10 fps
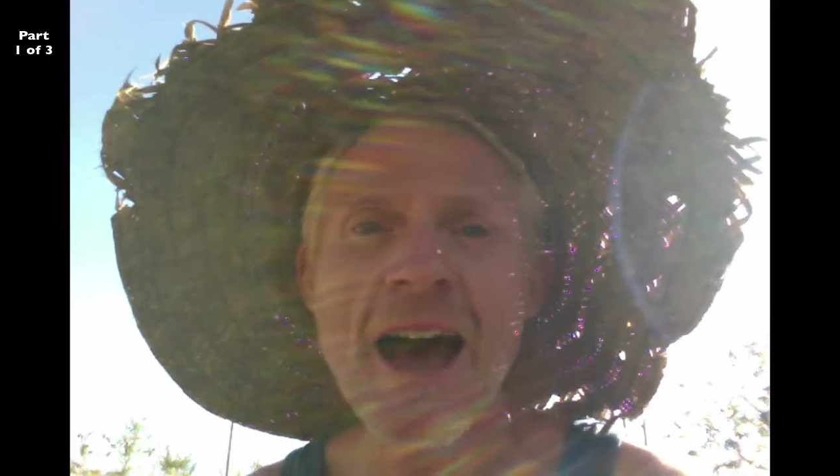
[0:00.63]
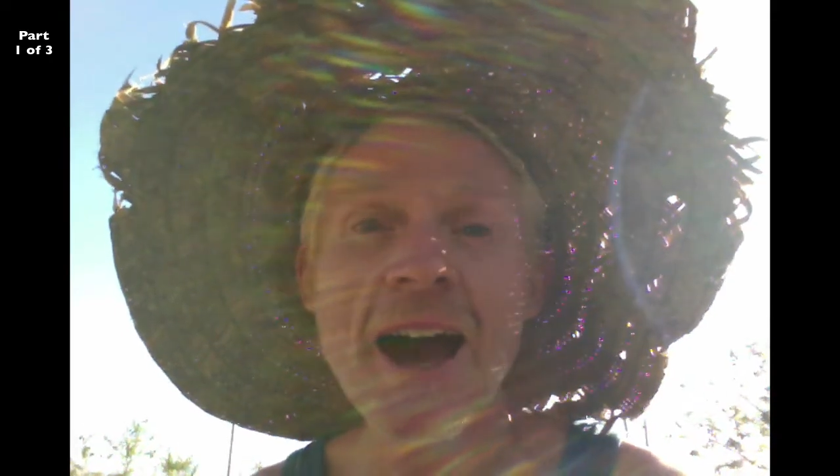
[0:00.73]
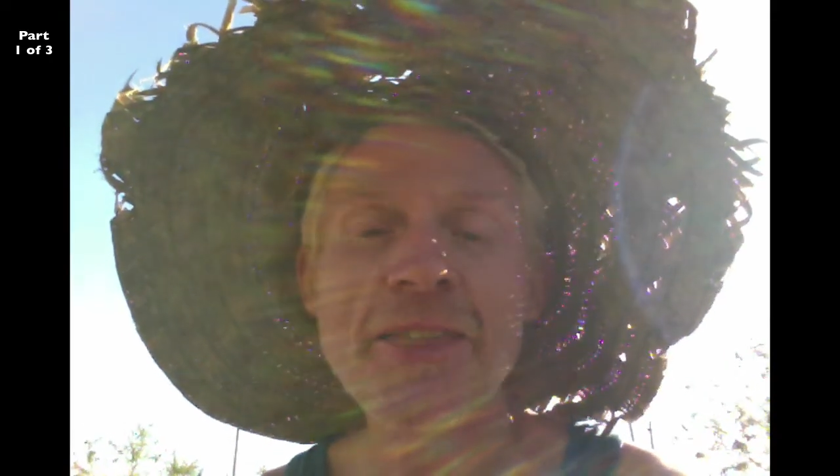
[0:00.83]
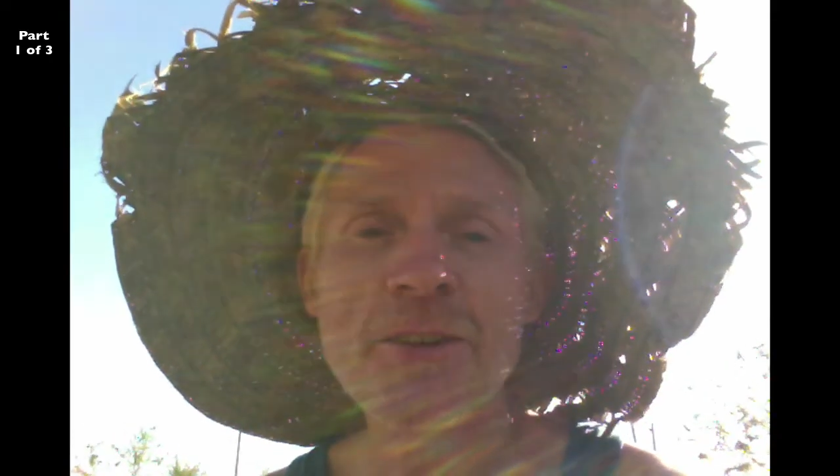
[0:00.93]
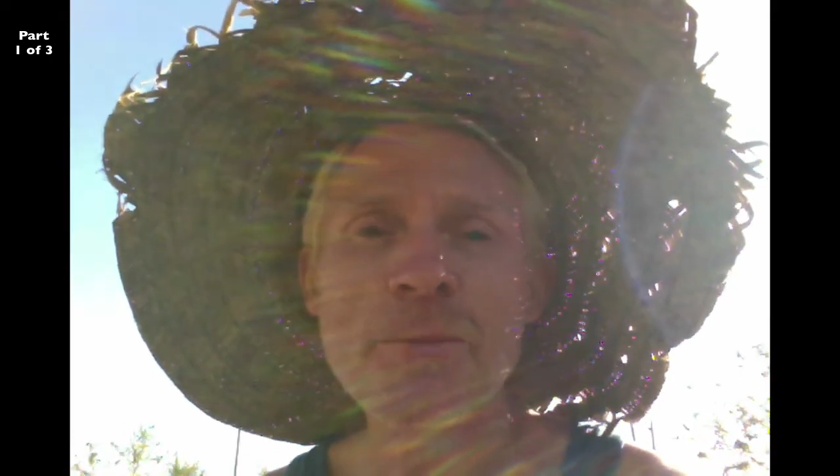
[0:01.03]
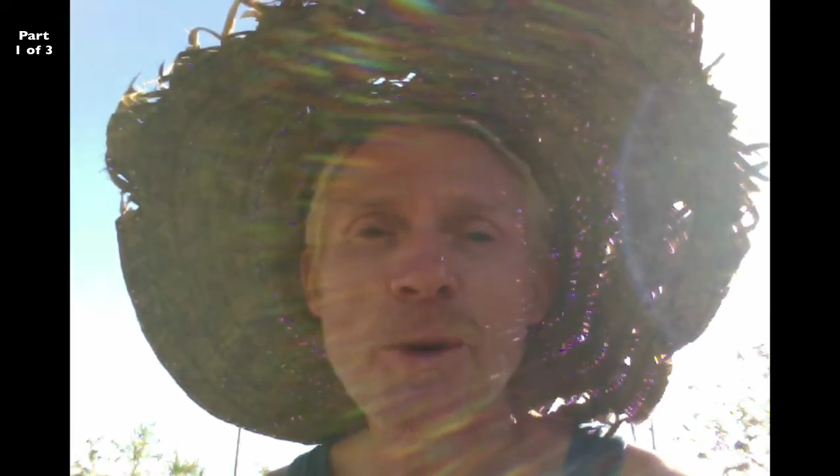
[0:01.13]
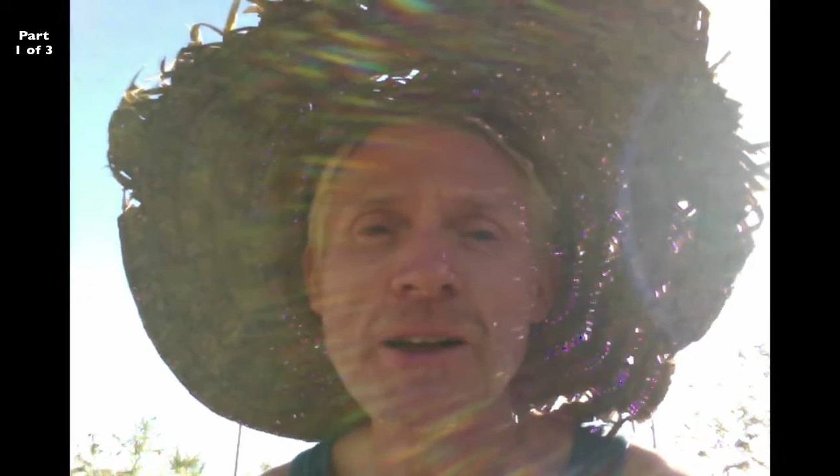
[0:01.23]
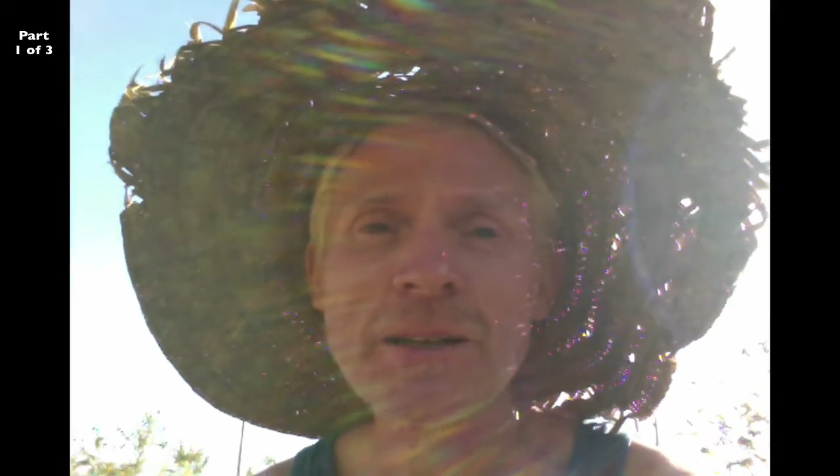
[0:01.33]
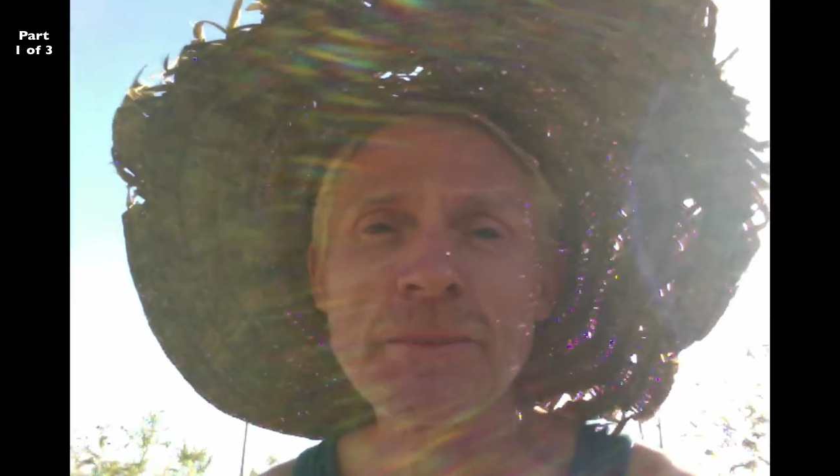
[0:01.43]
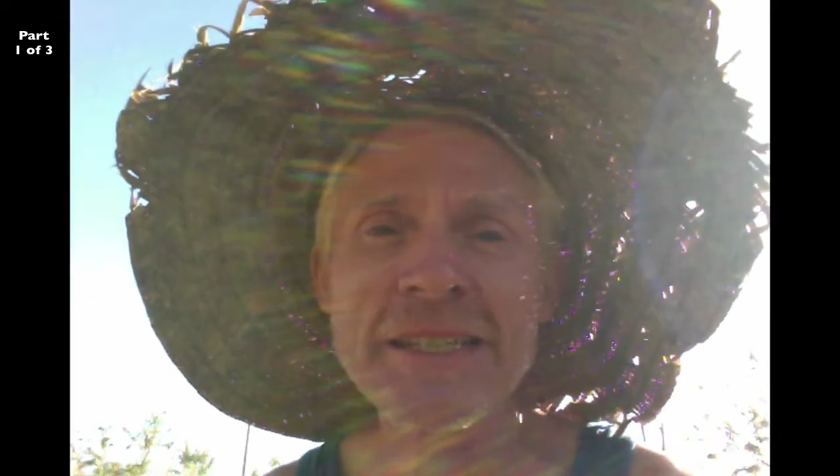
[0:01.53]
Hi there and
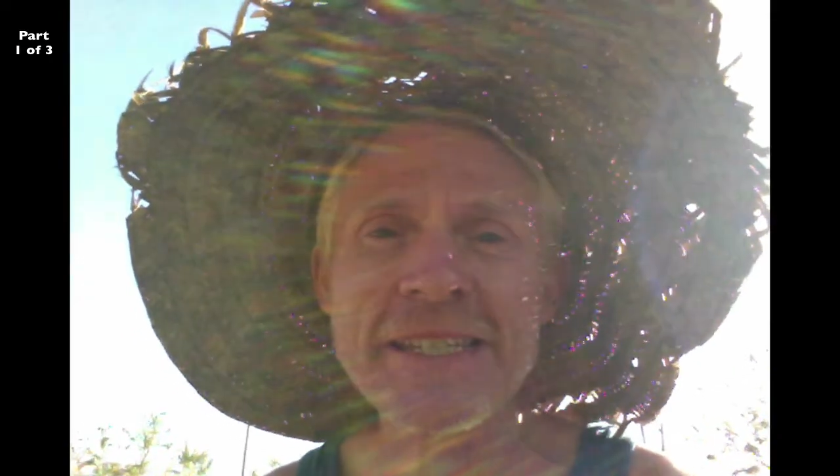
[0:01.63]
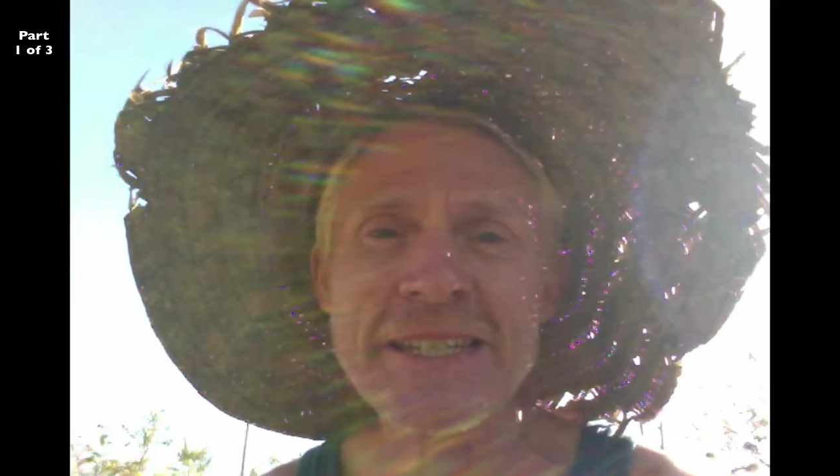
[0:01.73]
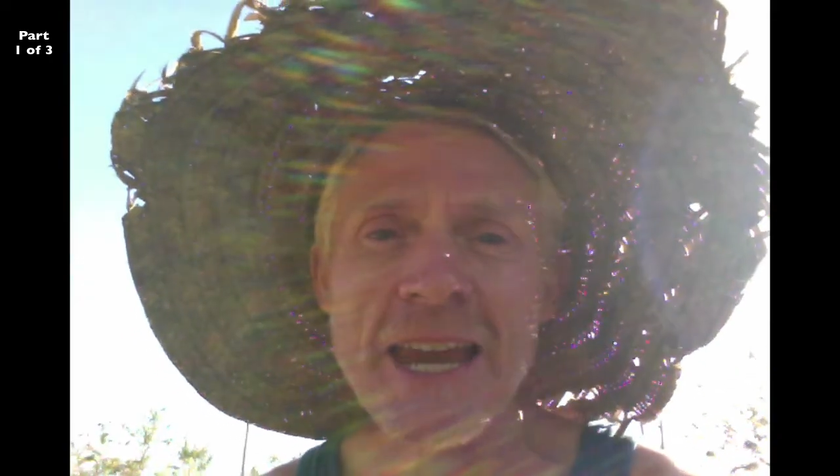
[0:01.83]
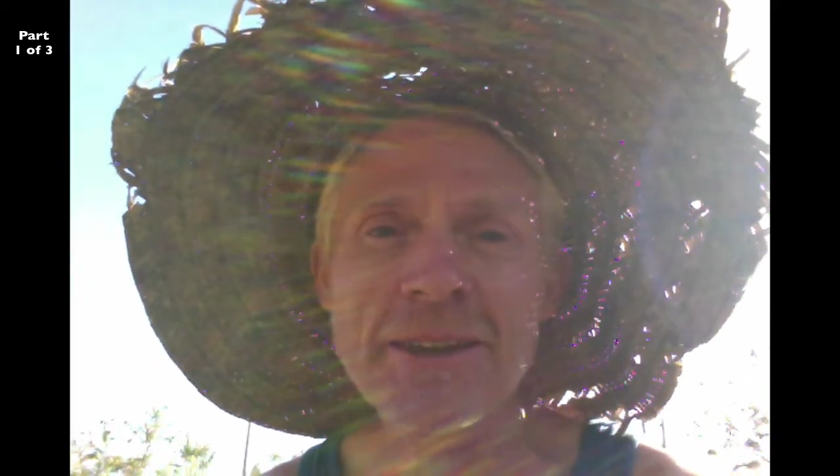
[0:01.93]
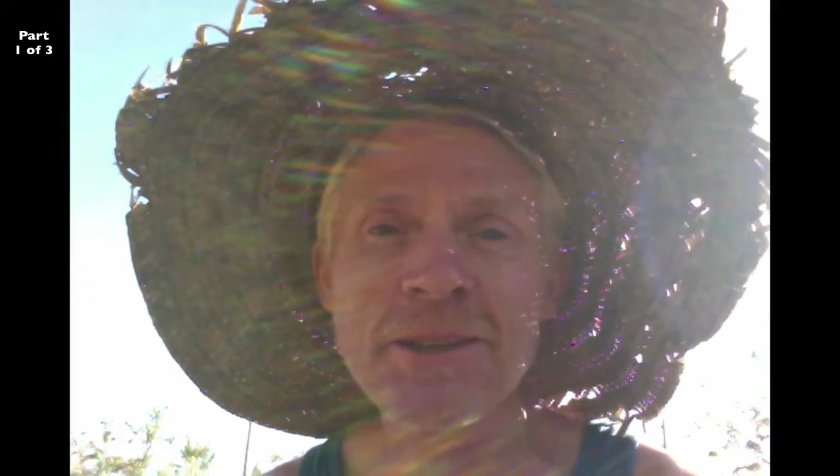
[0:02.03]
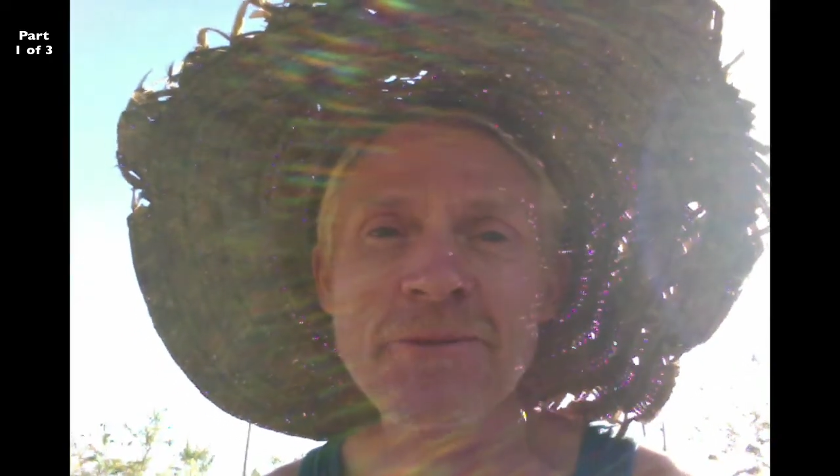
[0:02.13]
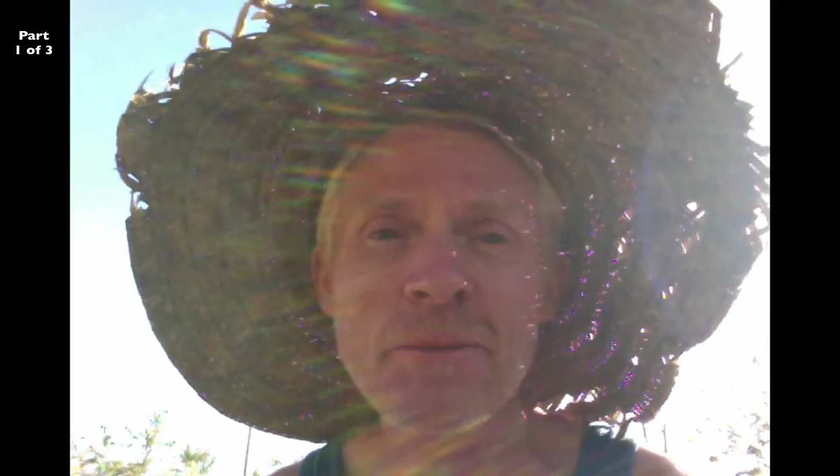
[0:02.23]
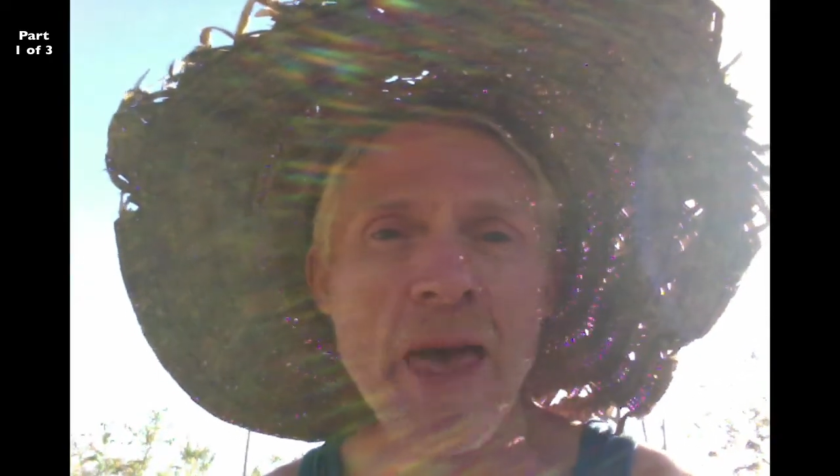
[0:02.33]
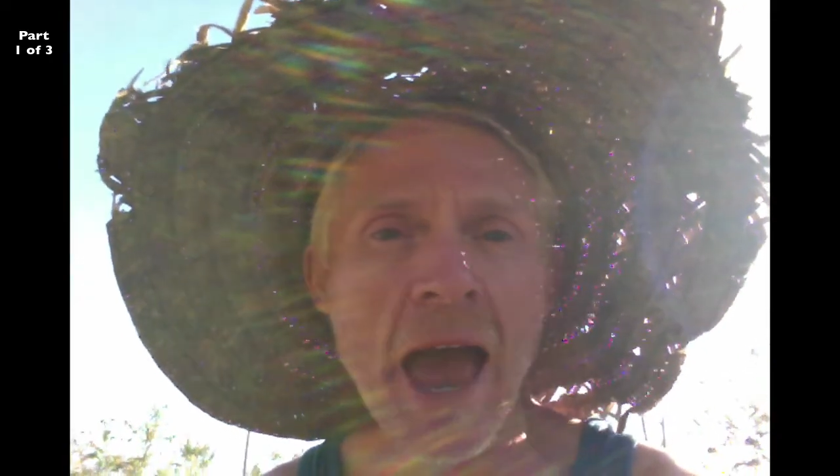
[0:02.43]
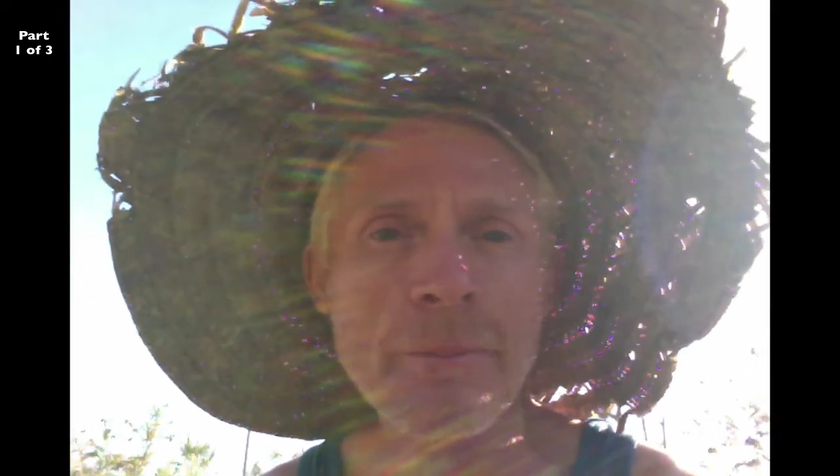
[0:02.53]
welcome. This is David from the